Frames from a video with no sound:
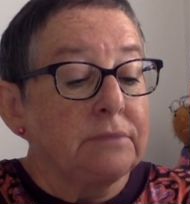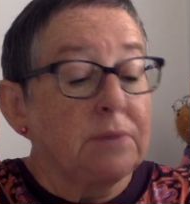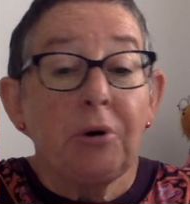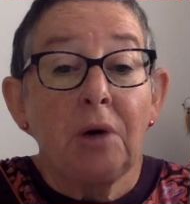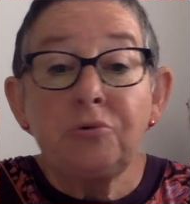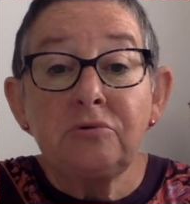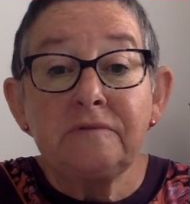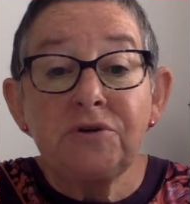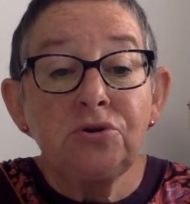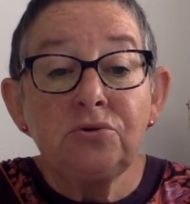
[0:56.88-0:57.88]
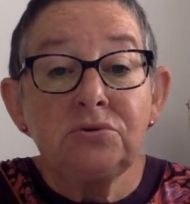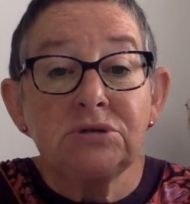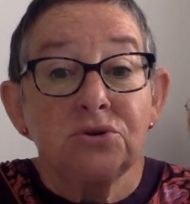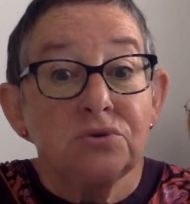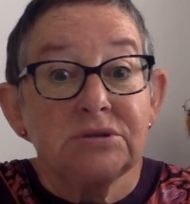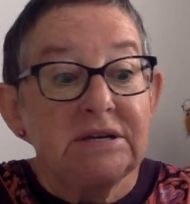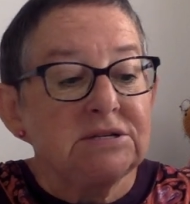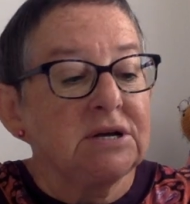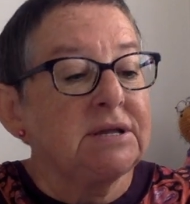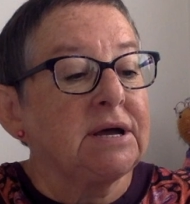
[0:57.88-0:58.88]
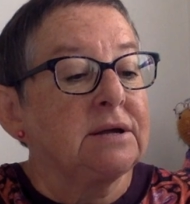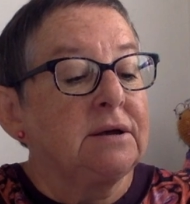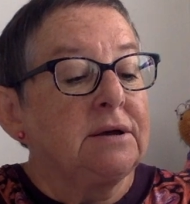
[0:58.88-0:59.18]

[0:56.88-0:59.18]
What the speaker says: Bible reviews and all things like that.